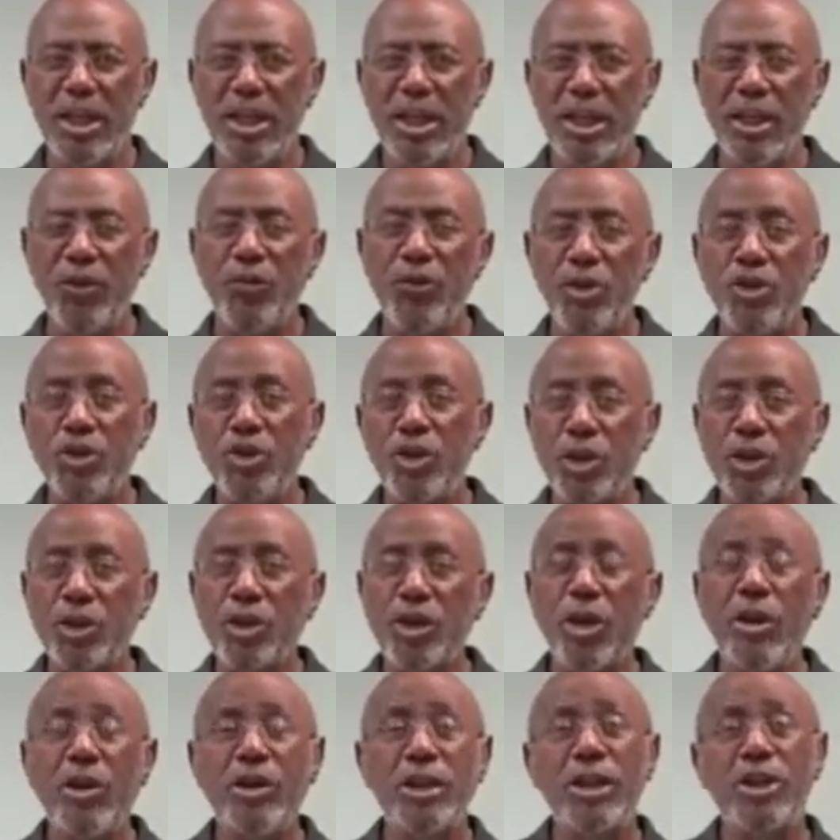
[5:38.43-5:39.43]
if you took
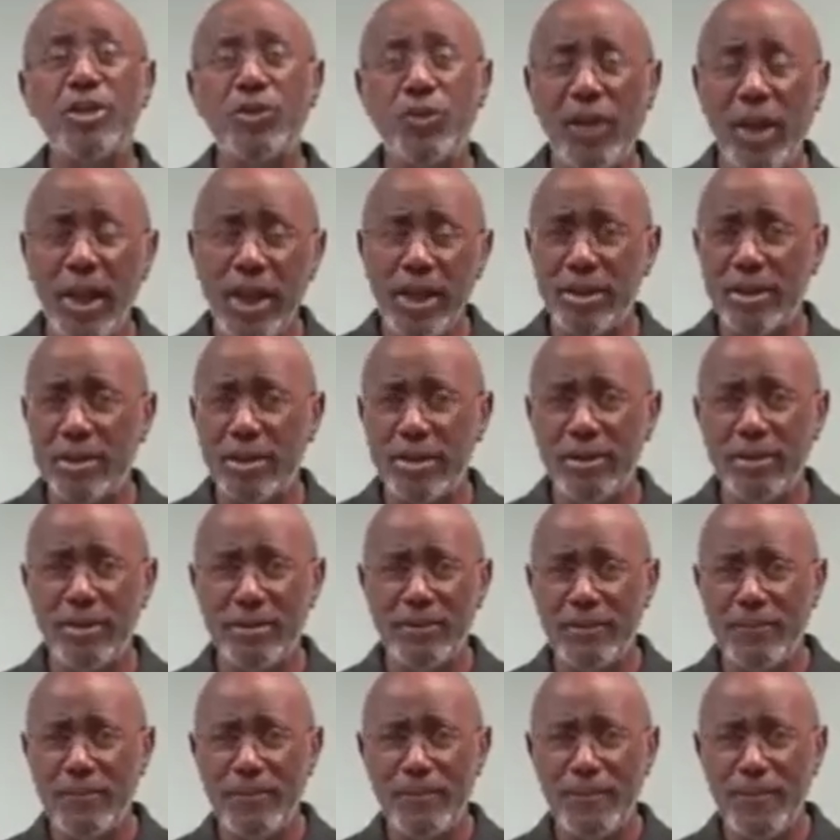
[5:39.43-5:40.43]
it on its face.
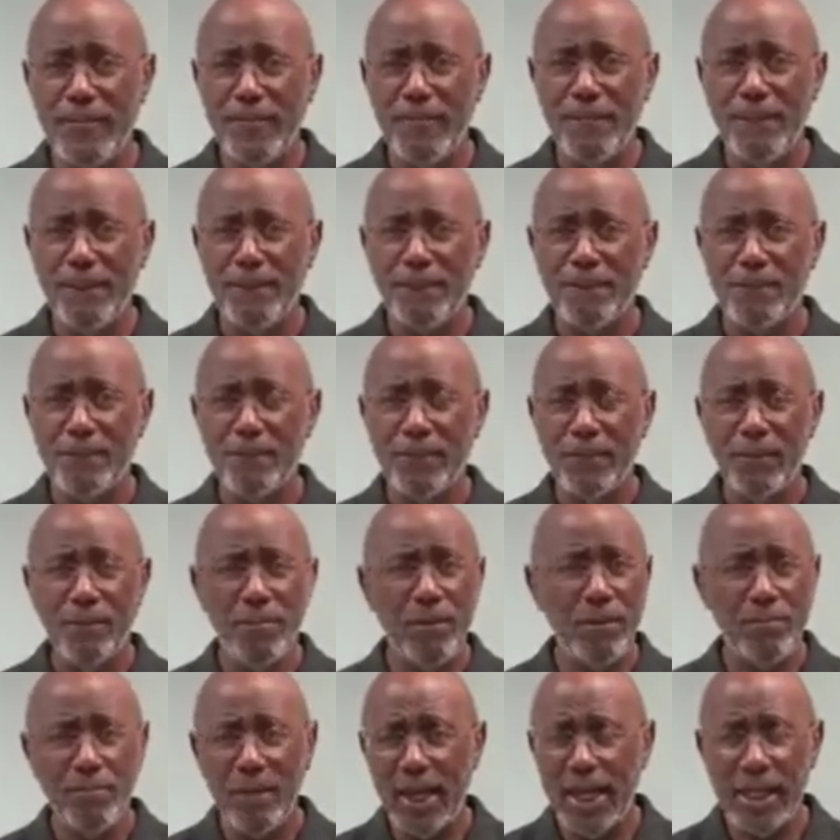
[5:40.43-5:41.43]

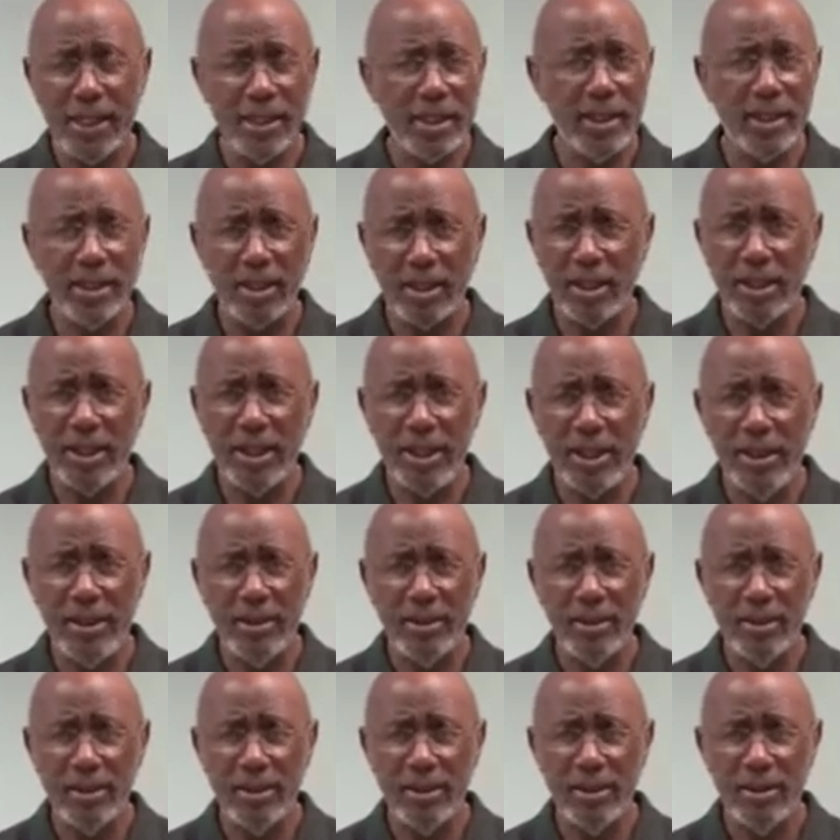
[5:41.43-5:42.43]
But basically,
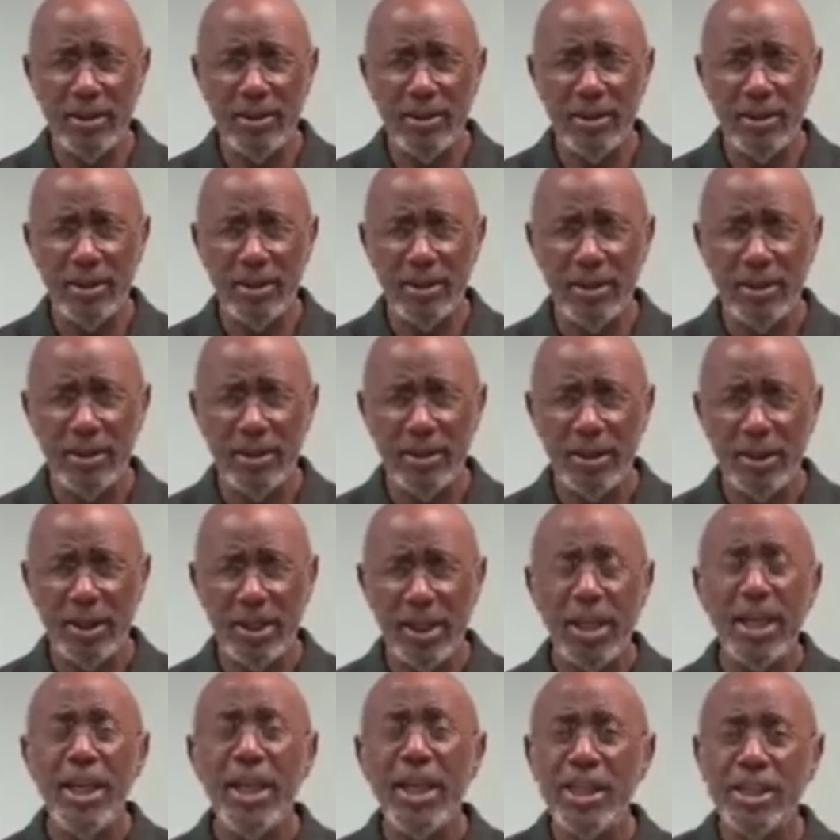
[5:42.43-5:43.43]

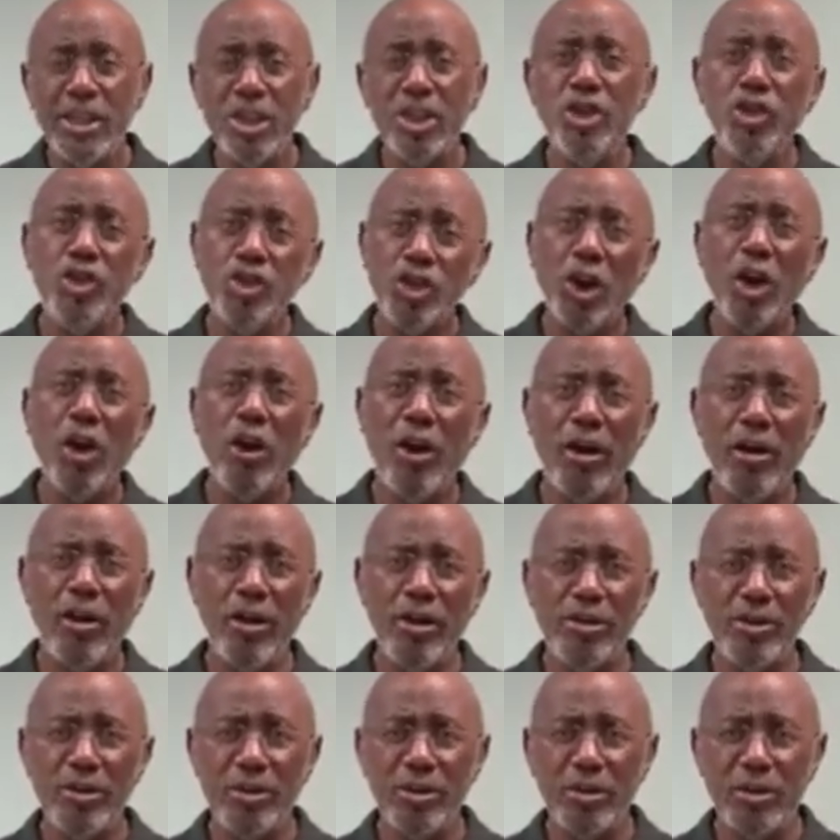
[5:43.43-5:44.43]
he's in
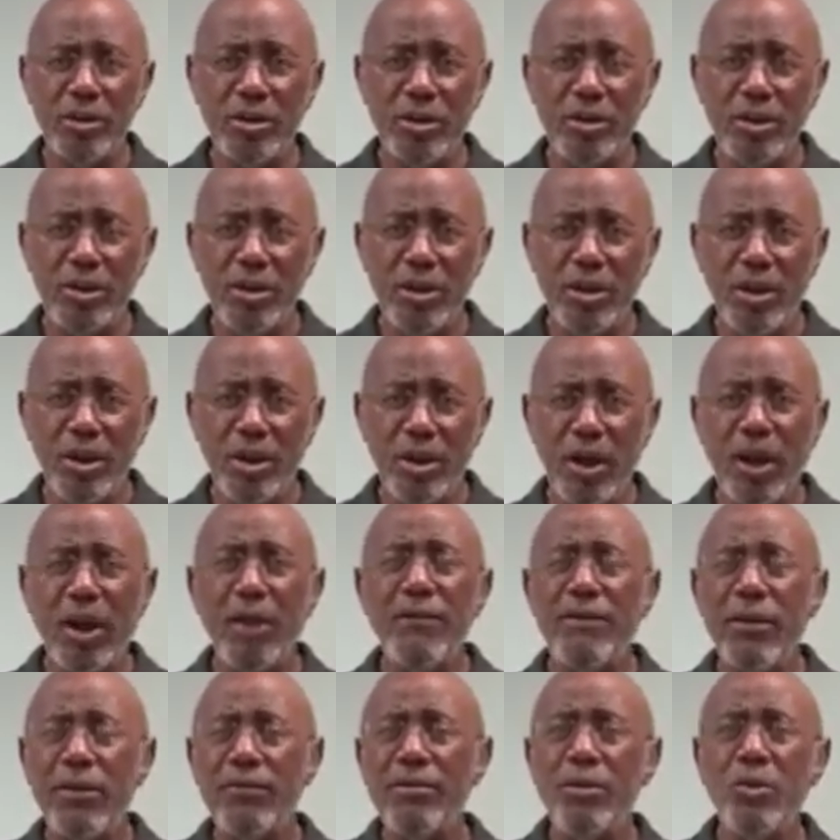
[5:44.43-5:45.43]
charge
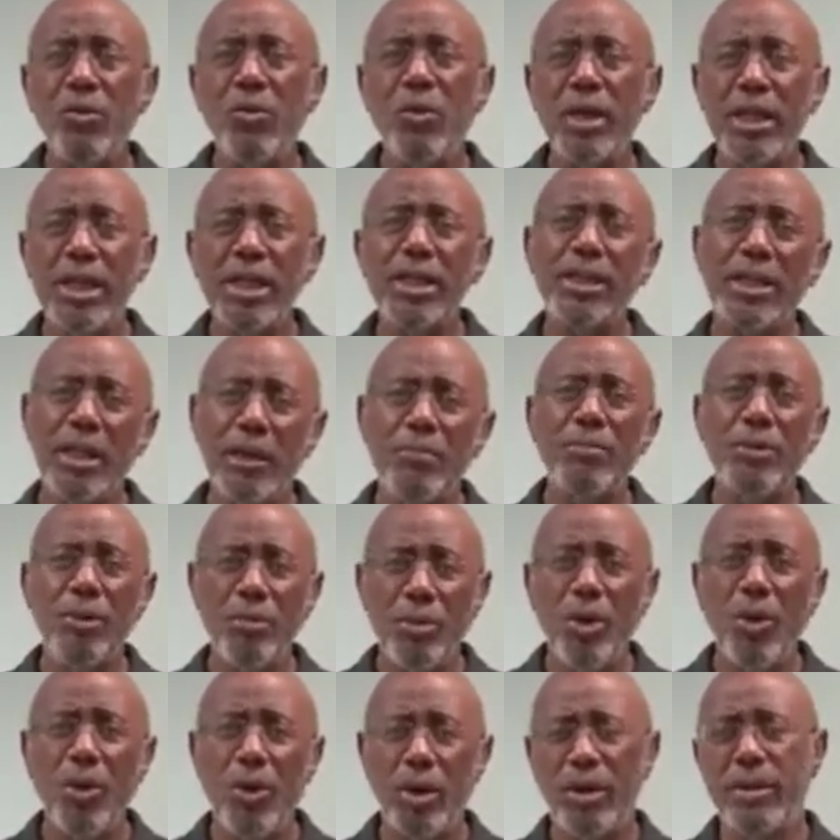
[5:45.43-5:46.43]
of everyone except the
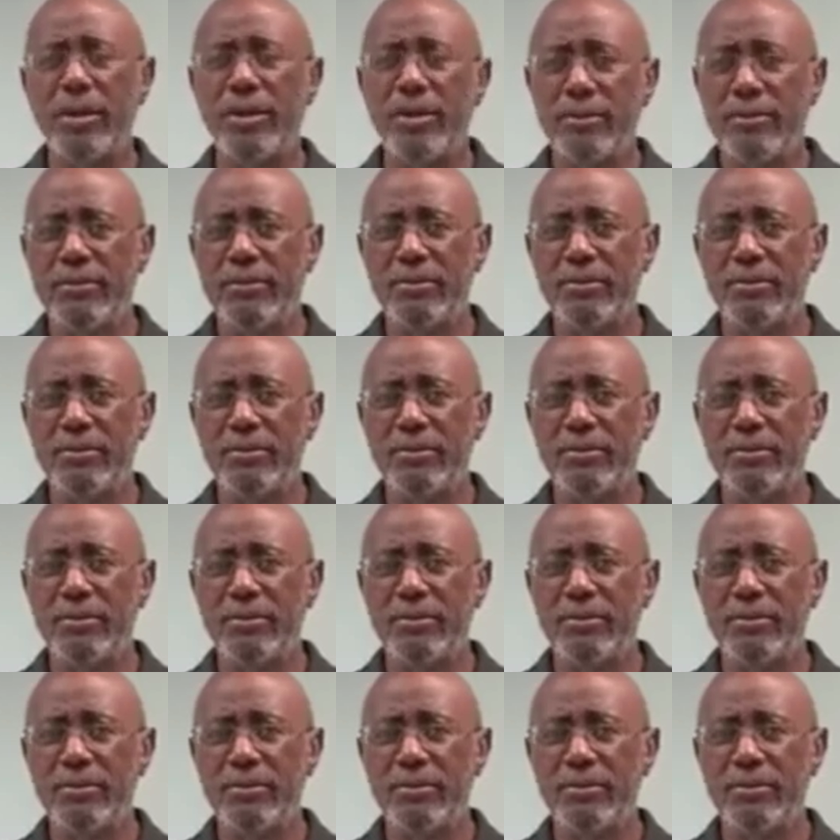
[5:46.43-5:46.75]
board.